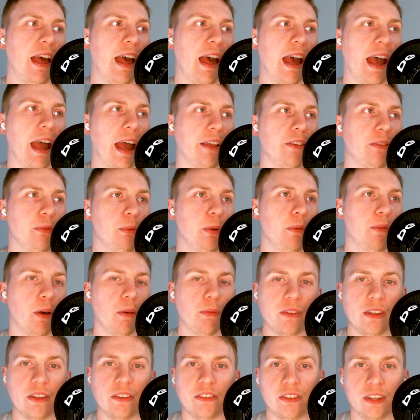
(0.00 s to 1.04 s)
as we've
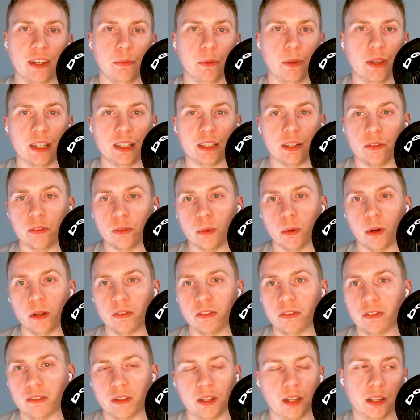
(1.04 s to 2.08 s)
often seen with England
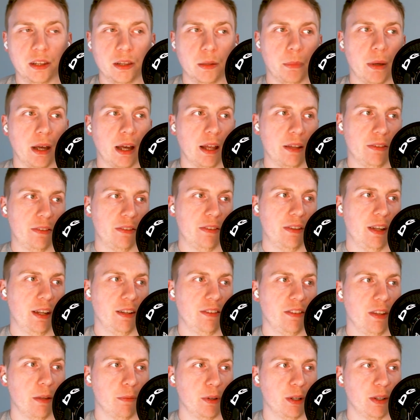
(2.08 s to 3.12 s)
squads in the past,
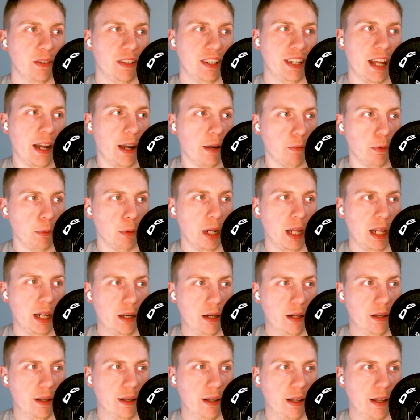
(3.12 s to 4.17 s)
it's difficult to get everyone
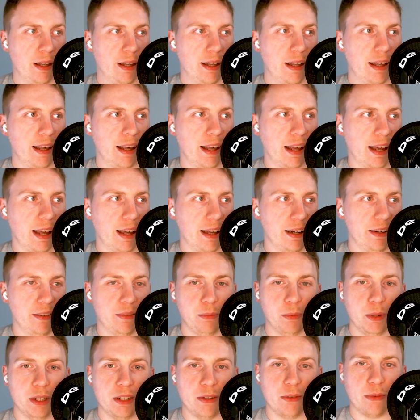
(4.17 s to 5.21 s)
in. And
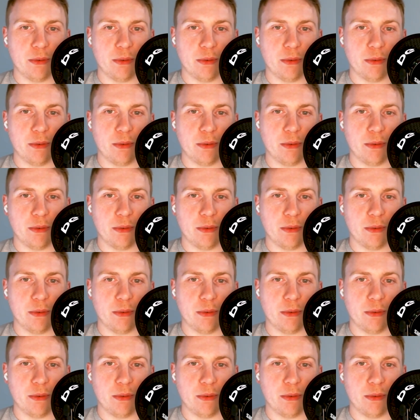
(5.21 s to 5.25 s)
when you